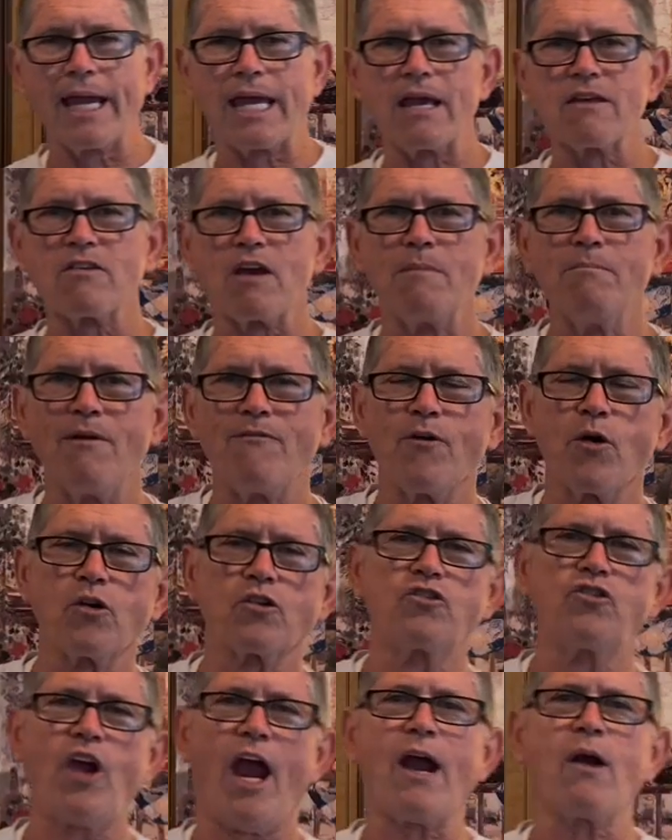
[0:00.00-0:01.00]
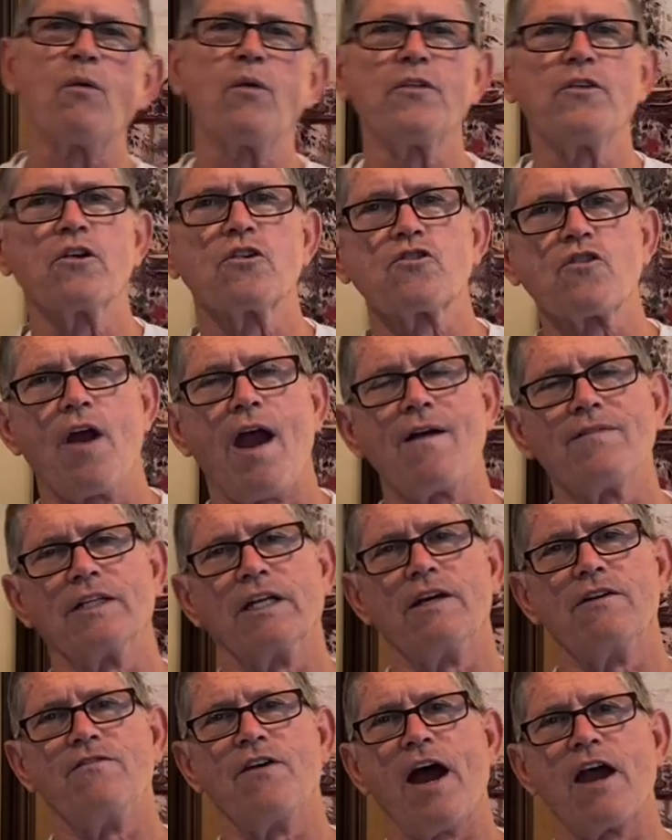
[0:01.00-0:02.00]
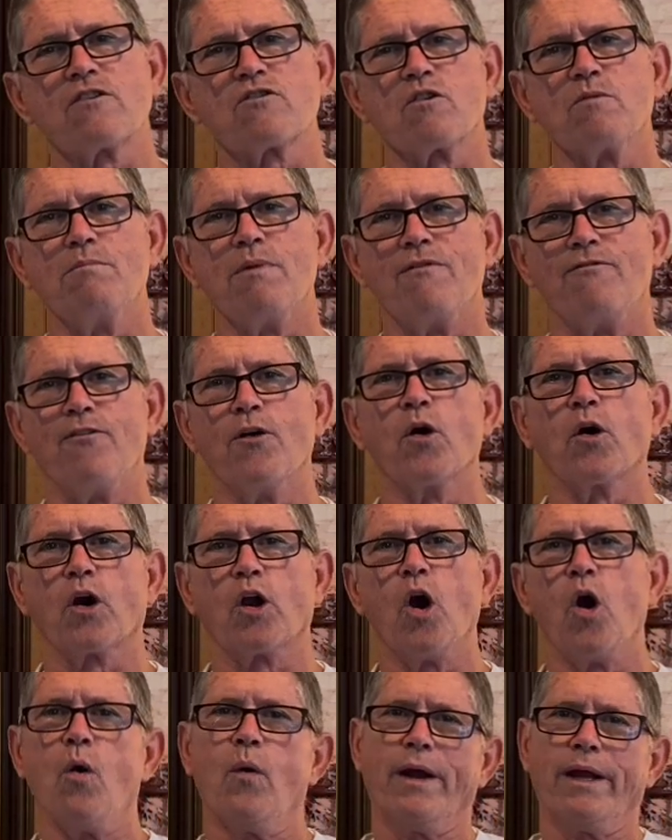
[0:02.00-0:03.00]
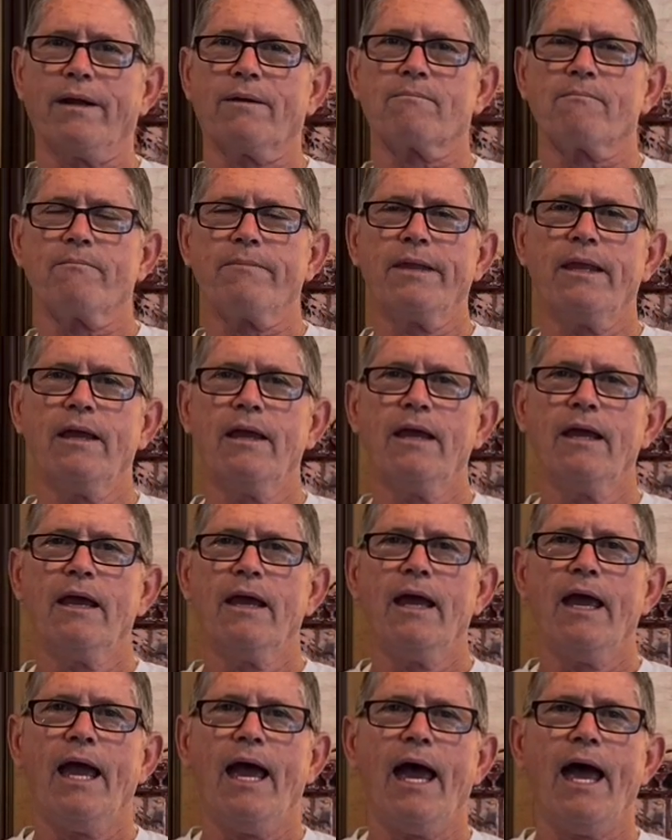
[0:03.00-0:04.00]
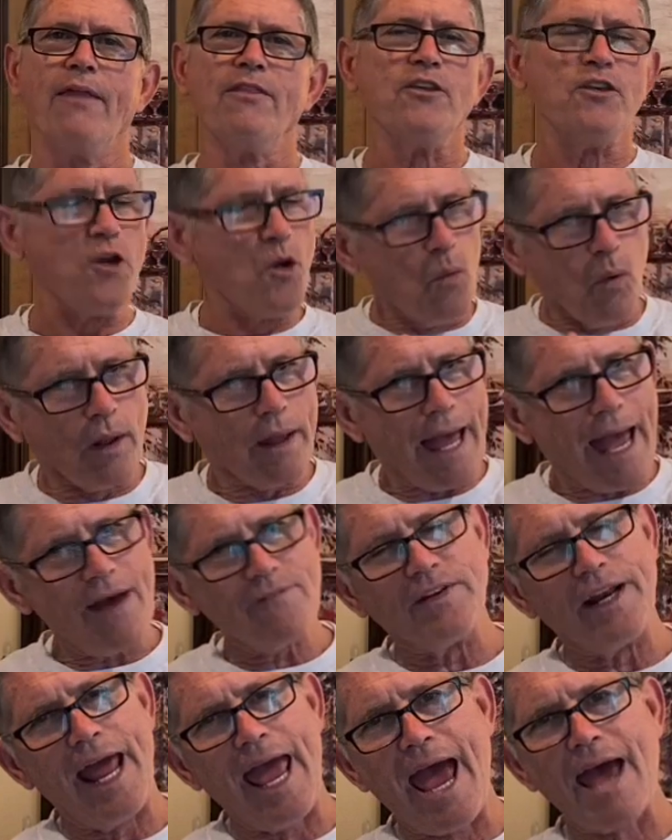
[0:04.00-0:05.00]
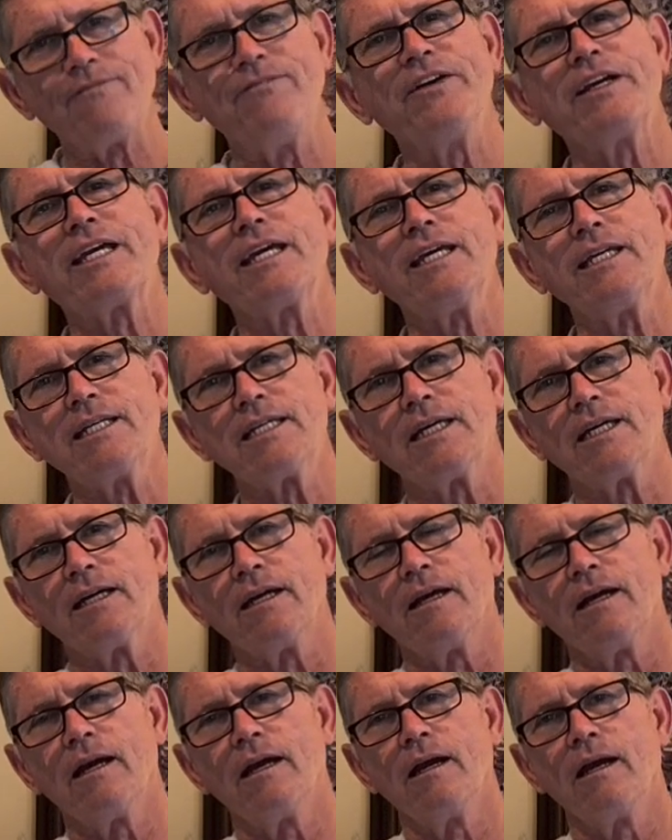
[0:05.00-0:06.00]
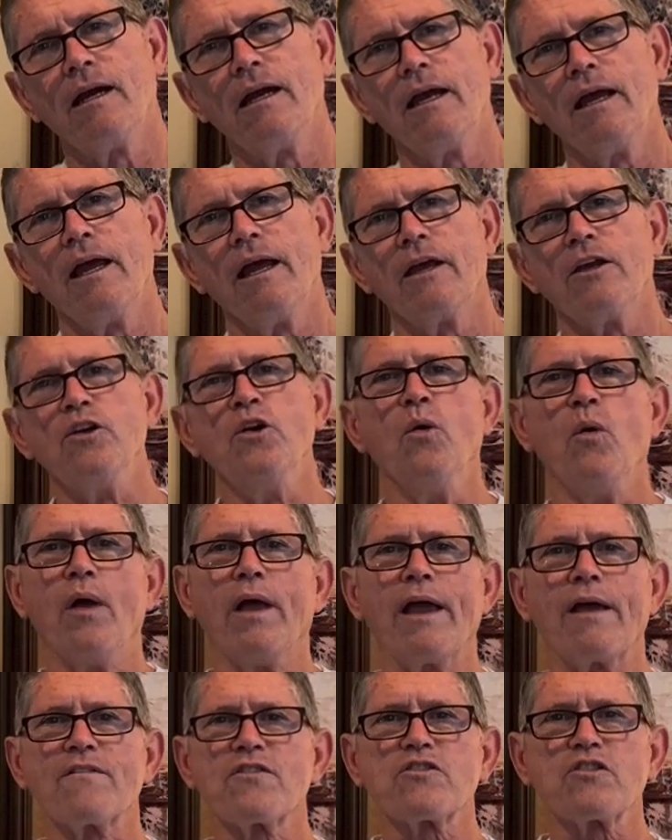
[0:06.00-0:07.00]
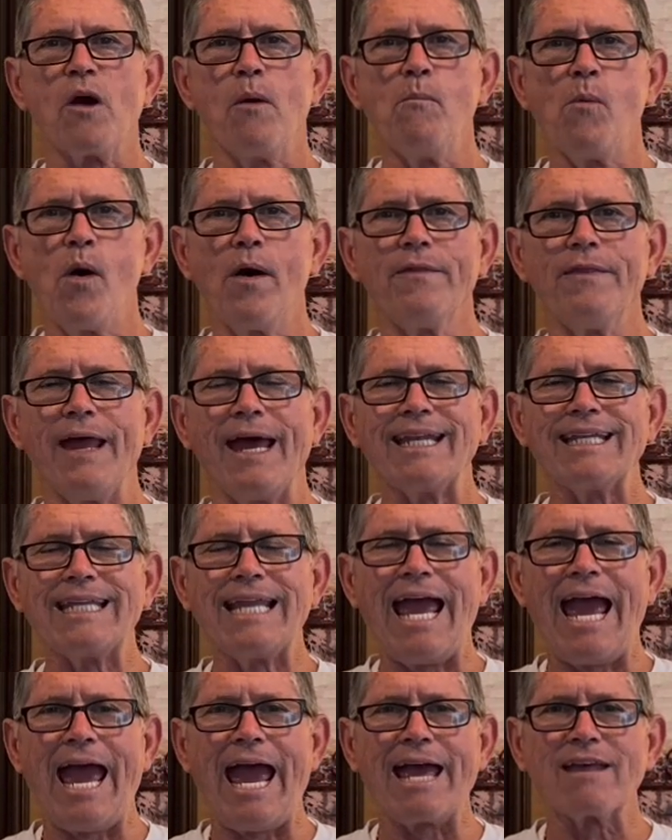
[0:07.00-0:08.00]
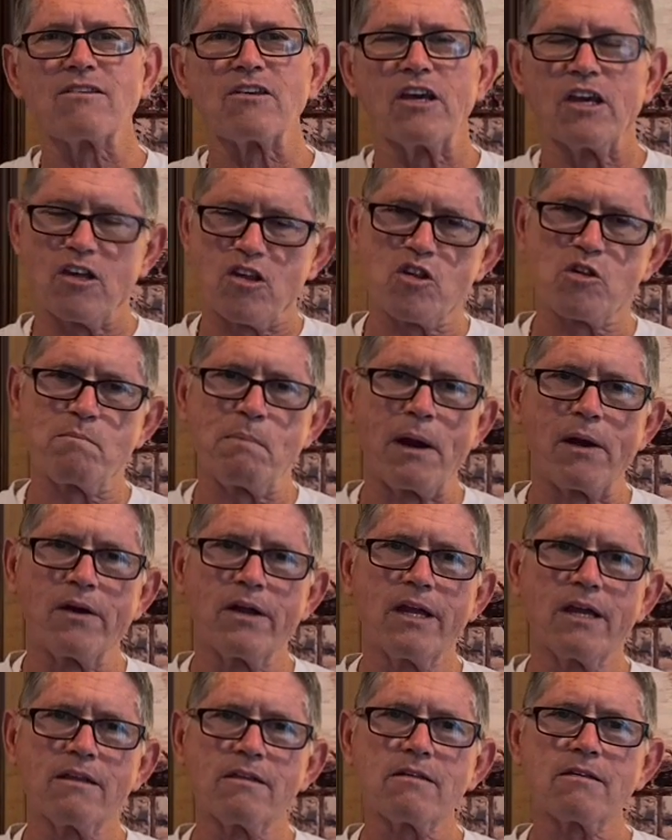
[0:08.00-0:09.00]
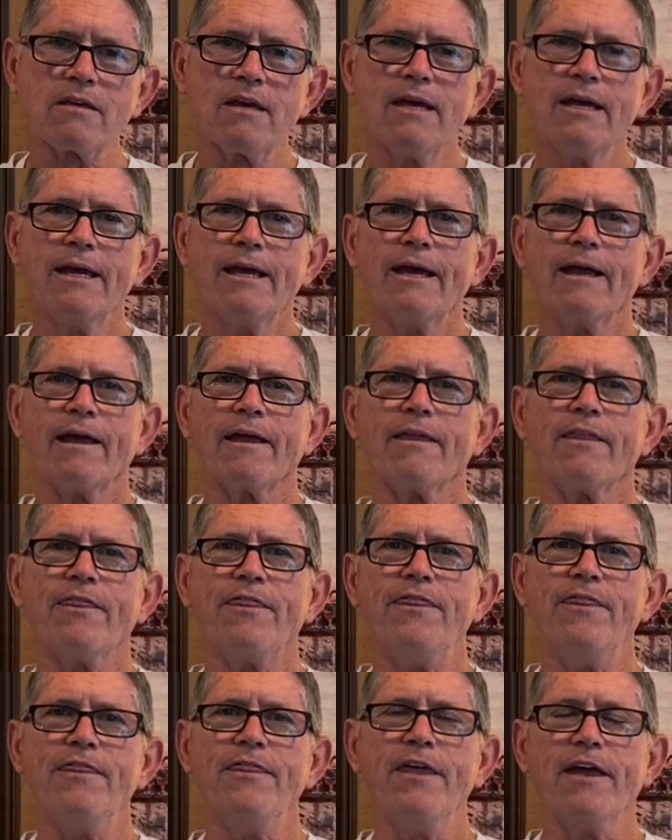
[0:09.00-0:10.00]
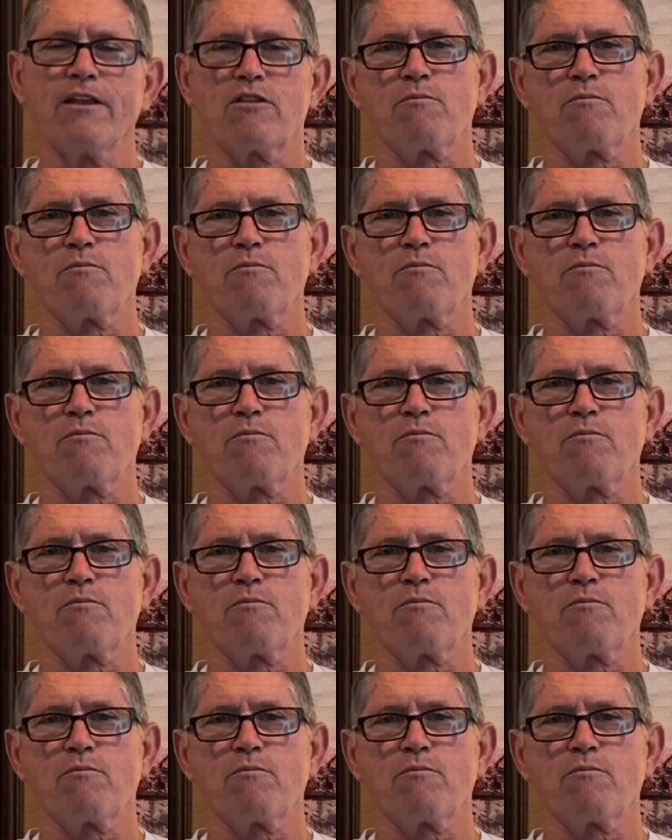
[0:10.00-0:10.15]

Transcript: I said before, check with your travel advisor before going. You will have an advocate. You will have someone that has experience, that's